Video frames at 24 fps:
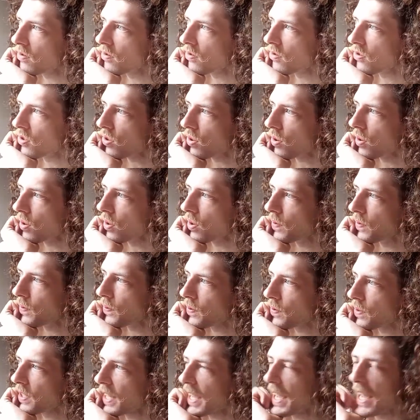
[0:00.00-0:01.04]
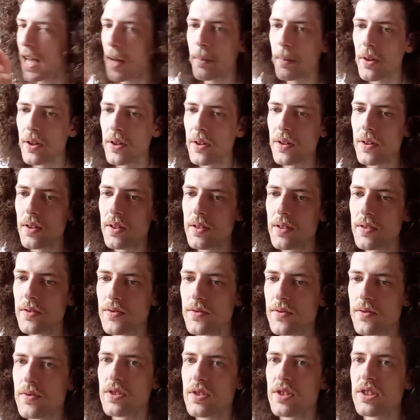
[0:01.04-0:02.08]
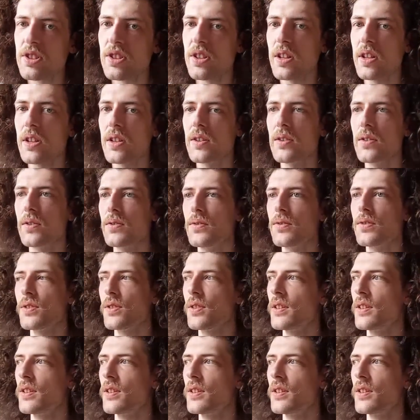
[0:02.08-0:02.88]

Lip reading: sort of Camel, slow,